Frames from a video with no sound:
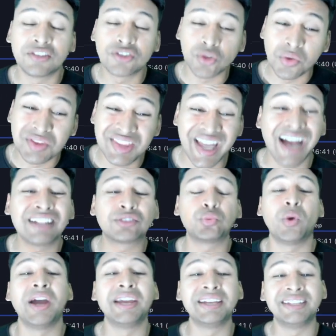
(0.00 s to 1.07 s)
So that's
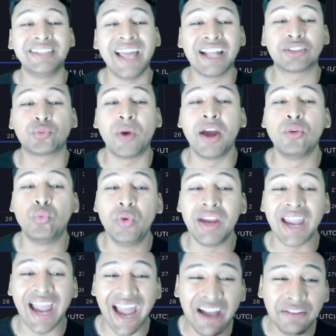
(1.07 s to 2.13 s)
why we
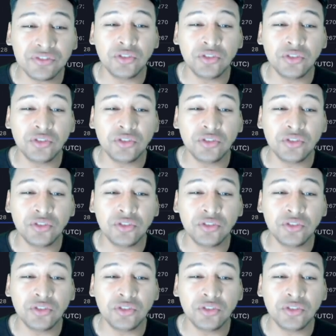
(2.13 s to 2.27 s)
have